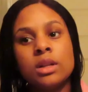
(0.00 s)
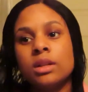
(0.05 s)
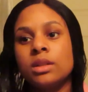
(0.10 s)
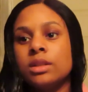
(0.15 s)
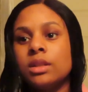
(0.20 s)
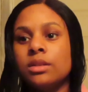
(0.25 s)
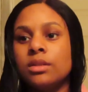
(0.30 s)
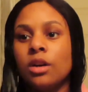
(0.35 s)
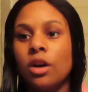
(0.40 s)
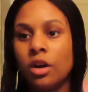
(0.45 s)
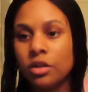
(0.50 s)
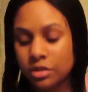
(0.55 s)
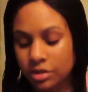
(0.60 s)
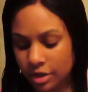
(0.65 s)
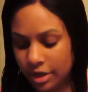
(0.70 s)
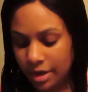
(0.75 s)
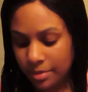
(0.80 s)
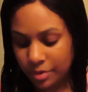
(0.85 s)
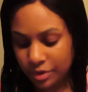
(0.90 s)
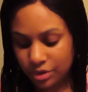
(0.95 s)
So
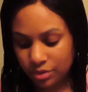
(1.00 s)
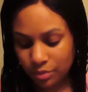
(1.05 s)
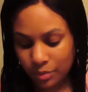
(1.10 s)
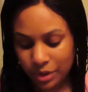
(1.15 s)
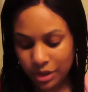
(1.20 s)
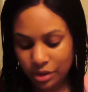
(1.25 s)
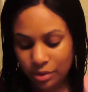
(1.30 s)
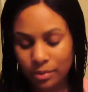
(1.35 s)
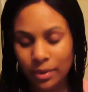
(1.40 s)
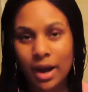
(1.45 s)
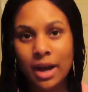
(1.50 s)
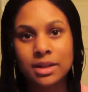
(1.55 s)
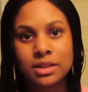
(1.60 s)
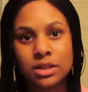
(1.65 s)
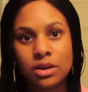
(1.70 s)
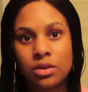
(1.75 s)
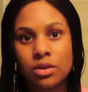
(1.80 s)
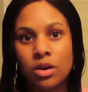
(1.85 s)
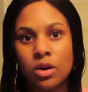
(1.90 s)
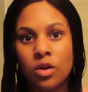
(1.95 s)
alternate between the rat
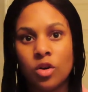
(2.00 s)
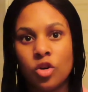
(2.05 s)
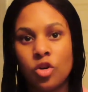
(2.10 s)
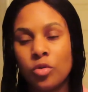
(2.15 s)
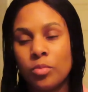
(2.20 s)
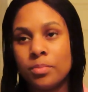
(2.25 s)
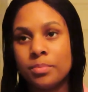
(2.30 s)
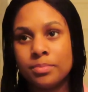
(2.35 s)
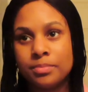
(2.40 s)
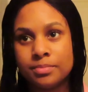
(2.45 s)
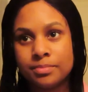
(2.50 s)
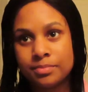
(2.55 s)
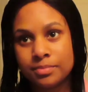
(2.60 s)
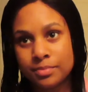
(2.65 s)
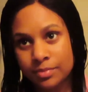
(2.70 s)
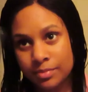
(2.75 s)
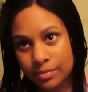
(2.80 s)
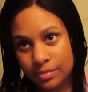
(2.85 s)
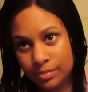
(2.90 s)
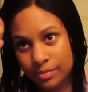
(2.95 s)
tail comb
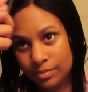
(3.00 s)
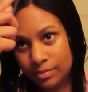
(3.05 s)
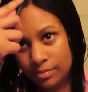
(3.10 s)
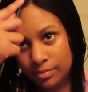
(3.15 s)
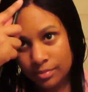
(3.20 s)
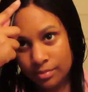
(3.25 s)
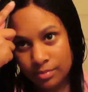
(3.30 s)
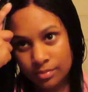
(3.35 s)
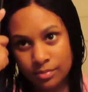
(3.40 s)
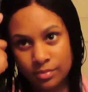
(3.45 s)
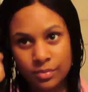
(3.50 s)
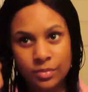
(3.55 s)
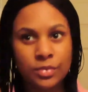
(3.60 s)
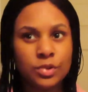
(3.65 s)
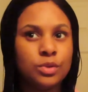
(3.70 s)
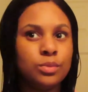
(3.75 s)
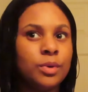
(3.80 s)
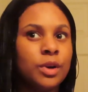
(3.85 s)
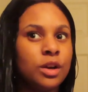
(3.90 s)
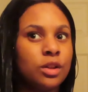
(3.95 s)

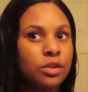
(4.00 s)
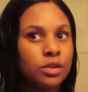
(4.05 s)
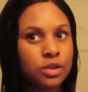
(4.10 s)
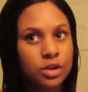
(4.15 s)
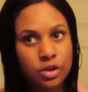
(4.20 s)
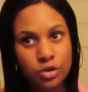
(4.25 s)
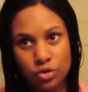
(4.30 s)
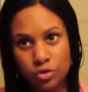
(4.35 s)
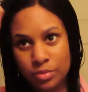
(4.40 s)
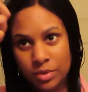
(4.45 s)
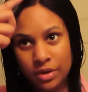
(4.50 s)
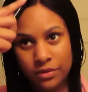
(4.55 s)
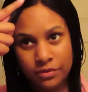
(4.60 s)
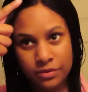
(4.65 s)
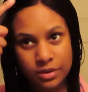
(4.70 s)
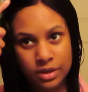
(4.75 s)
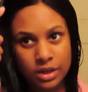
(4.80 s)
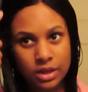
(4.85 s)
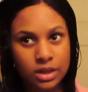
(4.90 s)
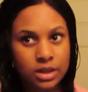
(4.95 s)
and the regular comb if
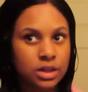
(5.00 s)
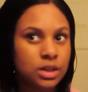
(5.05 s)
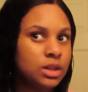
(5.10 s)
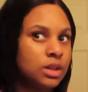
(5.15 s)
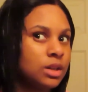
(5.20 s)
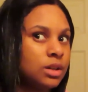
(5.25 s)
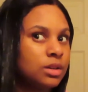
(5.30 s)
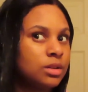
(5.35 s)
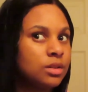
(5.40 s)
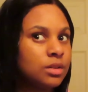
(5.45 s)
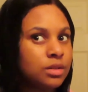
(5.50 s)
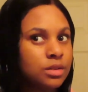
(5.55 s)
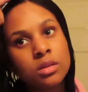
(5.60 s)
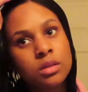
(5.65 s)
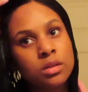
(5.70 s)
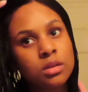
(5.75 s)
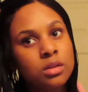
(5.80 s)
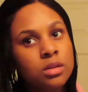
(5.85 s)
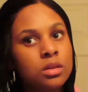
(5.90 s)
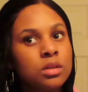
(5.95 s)
needed.
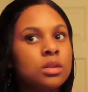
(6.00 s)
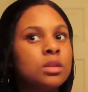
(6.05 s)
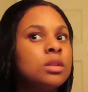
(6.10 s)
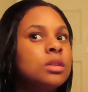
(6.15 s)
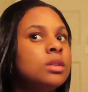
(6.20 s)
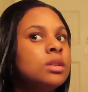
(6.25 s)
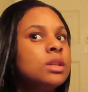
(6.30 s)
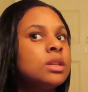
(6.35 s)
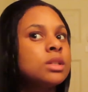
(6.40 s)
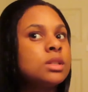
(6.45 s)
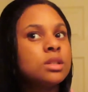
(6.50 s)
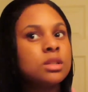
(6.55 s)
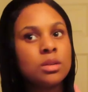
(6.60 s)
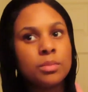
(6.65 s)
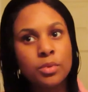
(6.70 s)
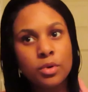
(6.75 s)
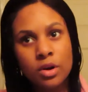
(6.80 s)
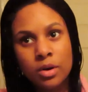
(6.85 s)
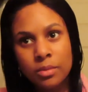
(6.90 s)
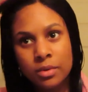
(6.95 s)
This is the
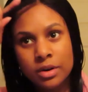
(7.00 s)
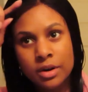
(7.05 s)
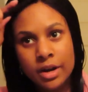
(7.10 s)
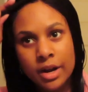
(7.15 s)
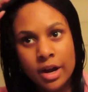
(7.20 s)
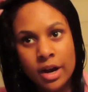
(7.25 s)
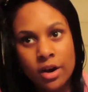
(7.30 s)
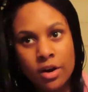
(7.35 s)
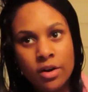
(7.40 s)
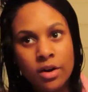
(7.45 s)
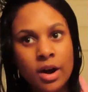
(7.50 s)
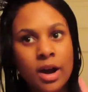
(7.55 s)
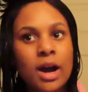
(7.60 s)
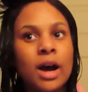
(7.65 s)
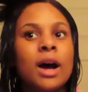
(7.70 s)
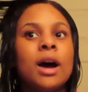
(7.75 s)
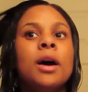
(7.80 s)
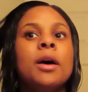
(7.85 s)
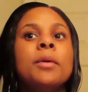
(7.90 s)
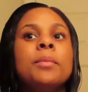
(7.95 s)
part where now
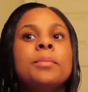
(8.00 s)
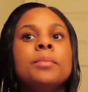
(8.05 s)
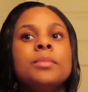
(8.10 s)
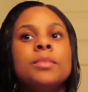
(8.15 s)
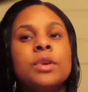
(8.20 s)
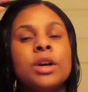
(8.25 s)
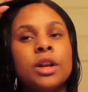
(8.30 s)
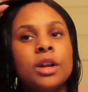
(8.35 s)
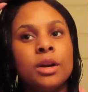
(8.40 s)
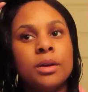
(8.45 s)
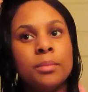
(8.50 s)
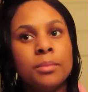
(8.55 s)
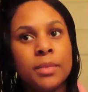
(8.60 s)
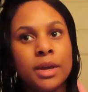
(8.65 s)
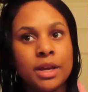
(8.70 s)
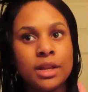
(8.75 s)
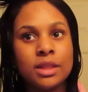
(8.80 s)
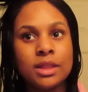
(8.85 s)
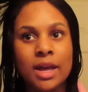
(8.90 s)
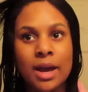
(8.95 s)
I'm gonna
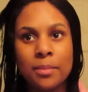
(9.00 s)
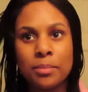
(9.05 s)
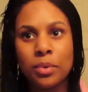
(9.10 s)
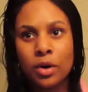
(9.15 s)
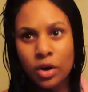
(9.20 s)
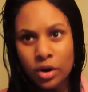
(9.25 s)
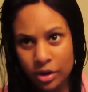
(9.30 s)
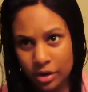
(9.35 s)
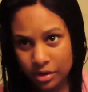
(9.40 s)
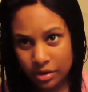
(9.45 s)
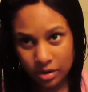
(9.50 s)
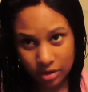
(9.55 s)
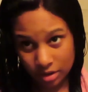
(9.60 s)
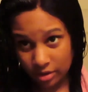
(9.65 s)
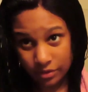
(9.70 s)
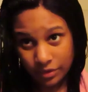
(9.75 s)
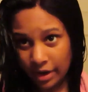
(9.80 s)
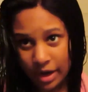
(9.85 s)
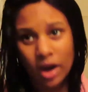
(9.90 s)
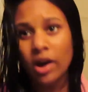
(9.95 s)
make that part
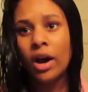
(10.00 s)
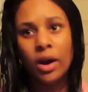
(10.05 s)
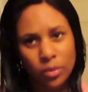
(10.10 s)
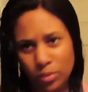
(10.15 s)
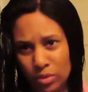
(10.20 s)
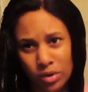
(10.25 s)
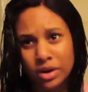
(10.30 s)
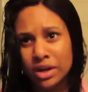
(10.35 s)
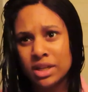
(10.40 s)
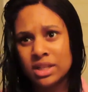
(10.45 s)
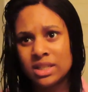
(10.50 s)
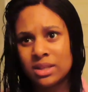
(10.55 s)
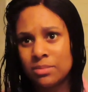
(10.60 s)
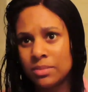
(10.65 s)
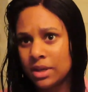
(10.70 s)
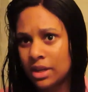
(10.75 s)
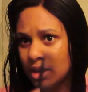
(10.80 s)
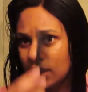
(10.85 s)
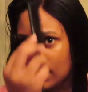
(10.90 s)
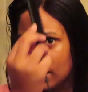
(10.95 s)
of how I want it to
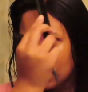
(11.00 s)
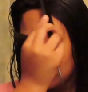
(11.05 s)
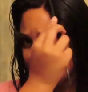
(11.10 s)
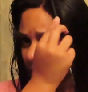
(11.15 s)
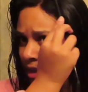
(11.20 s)
be.